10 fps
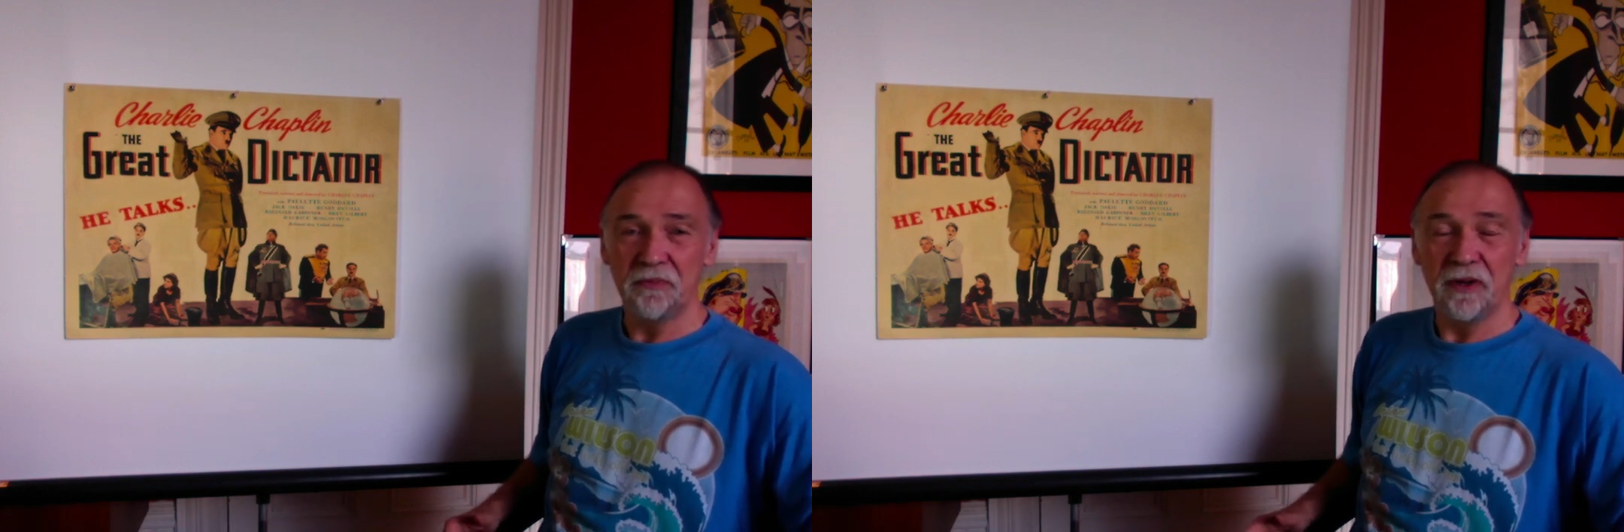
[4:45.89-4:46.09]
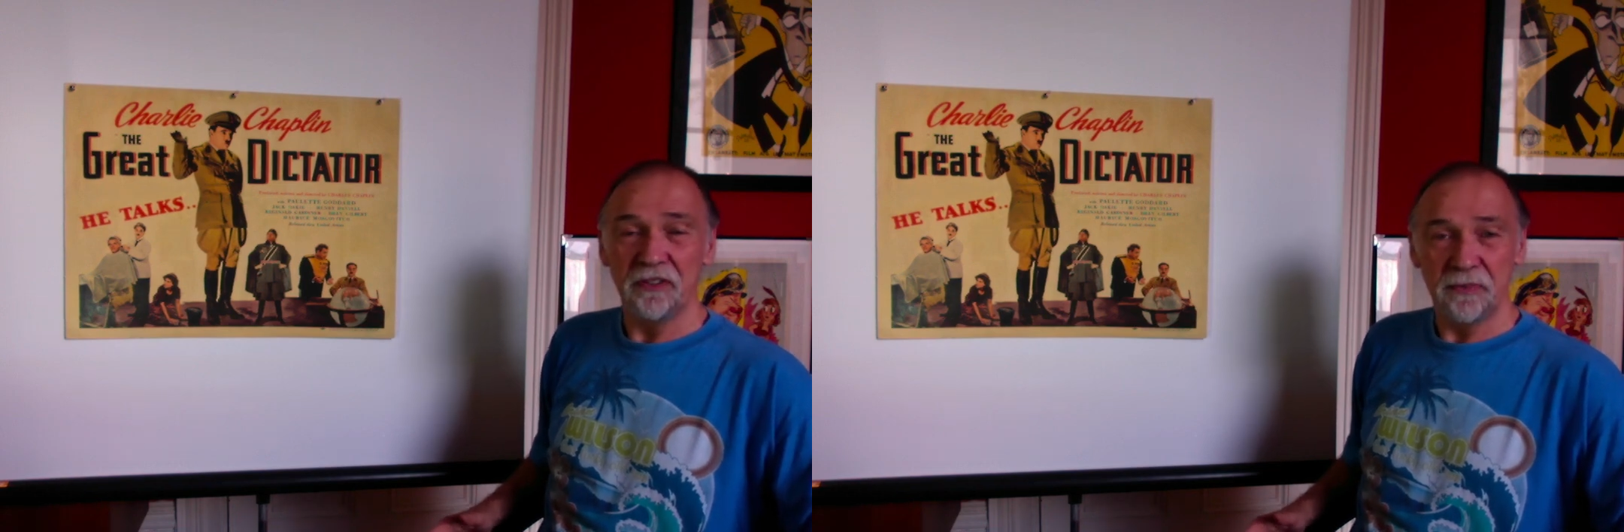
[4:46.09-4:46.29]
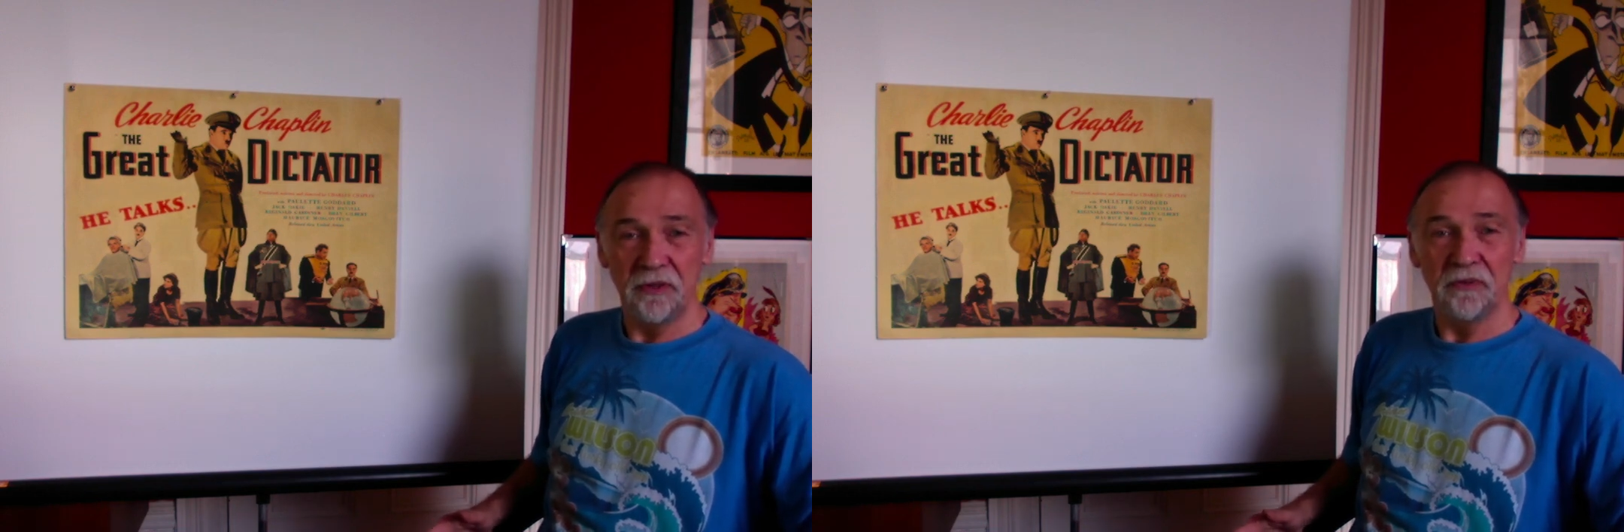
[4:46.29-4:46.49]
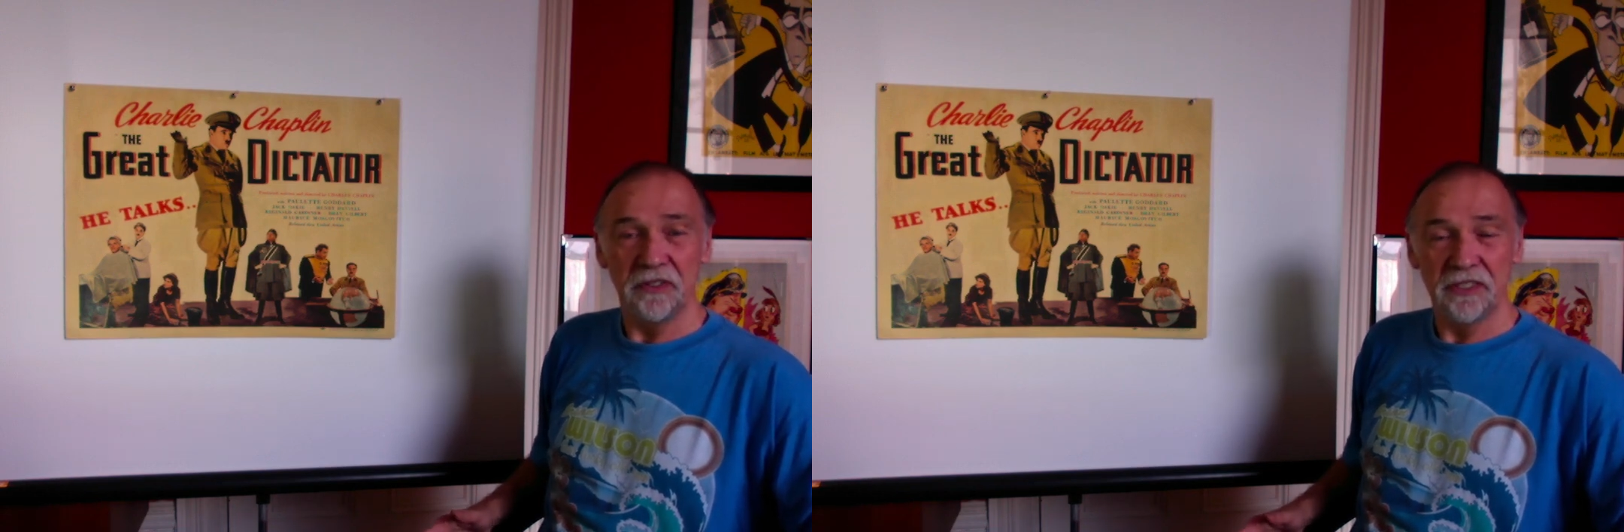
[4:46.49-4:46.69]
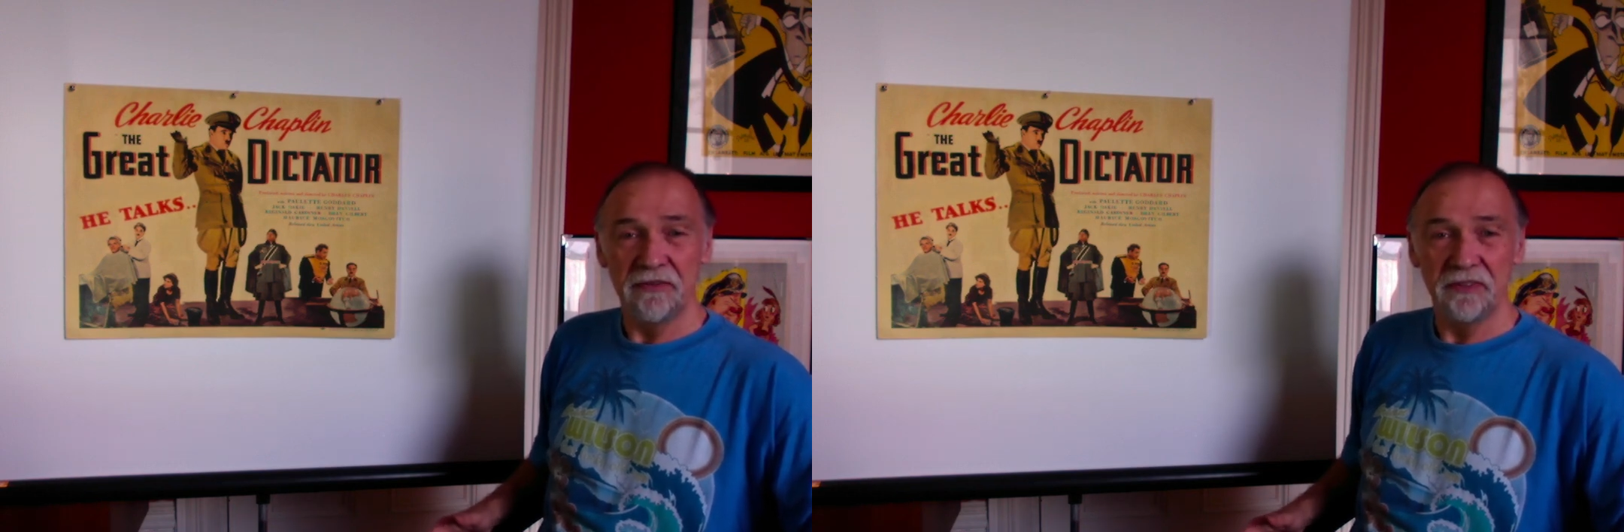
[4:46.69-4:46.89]
much beyond the
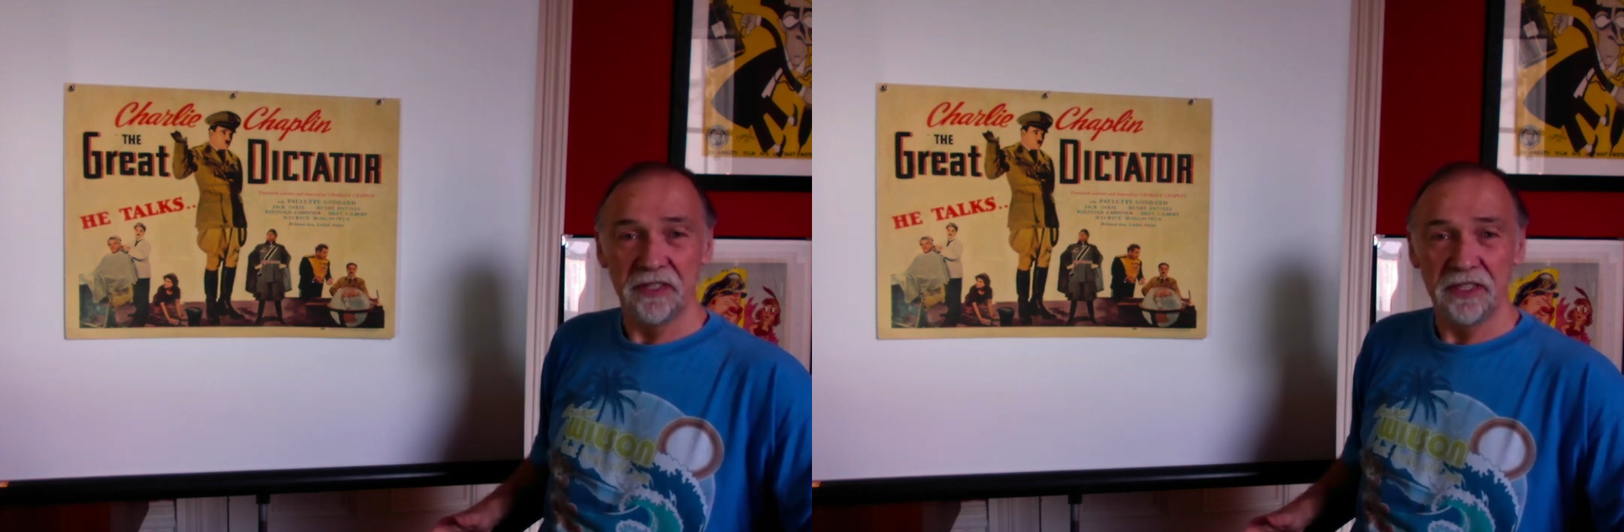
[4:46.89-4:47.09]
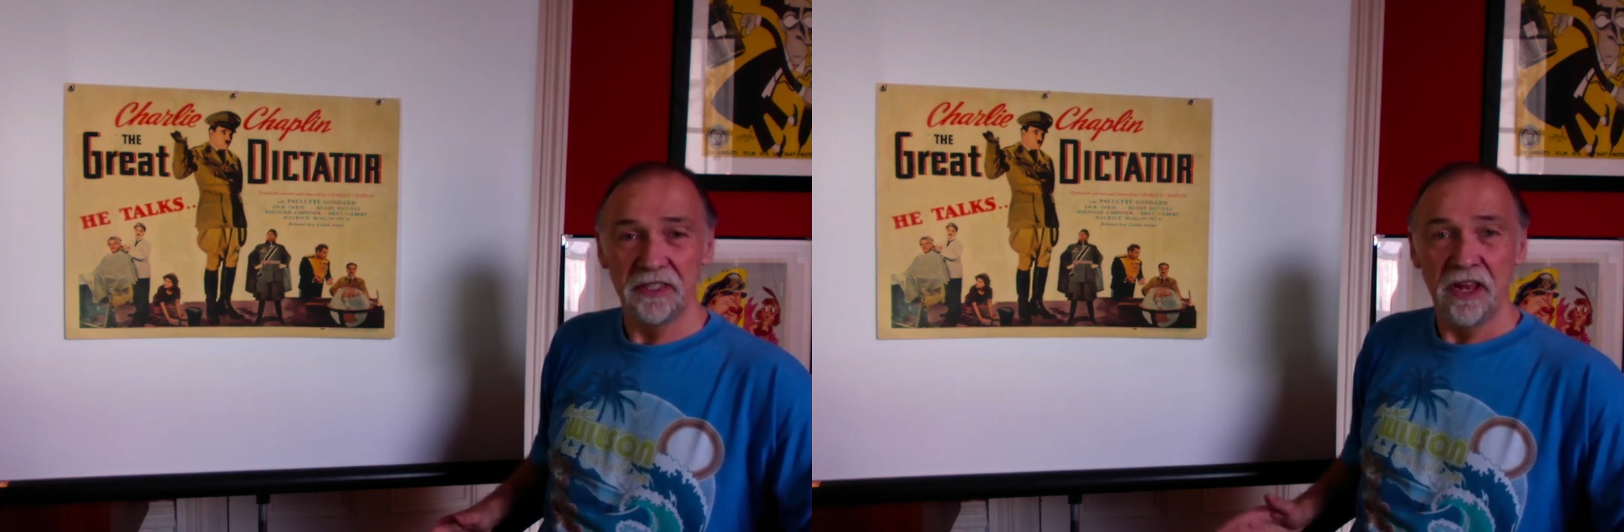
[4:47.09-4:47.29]
70s,